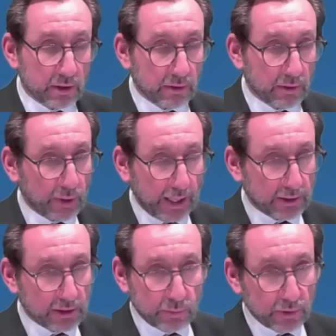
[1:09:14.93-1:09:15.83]
the
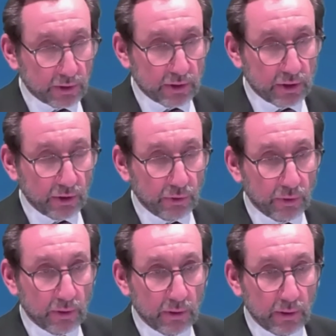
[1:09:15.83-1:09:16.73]
practice was to
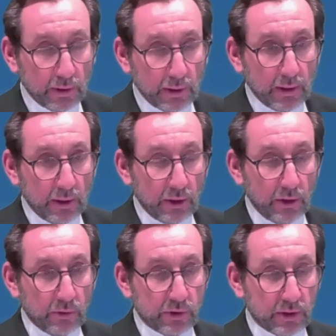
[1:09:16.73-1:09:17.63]

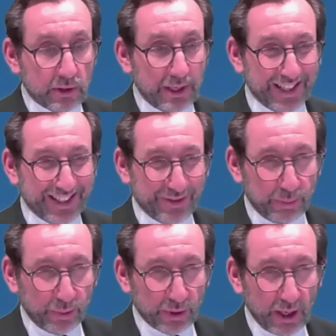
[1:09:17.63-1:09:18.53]
use the test
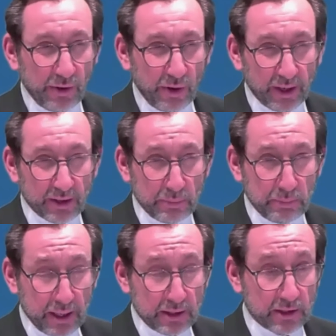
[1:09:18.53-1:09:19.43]
report only as the
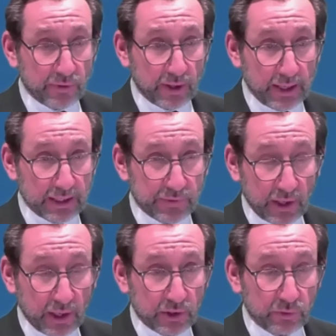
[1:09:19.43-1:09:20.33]
basis for the
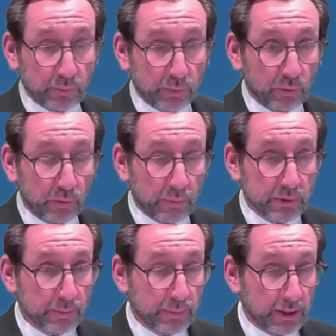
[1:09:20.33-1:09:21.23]
classification report, what was
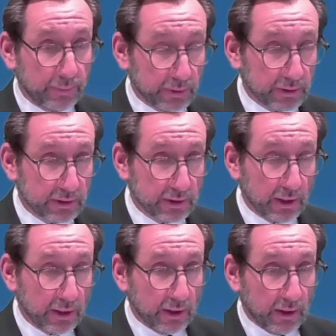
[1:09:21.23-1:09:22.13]
the purpose
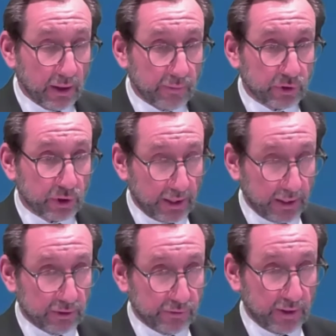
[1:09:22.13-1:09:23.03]
of trying
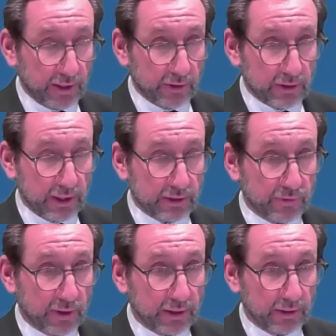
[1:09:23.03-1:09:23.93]
to find the test
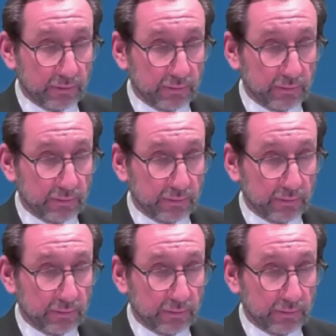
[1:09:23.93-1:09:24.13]
file?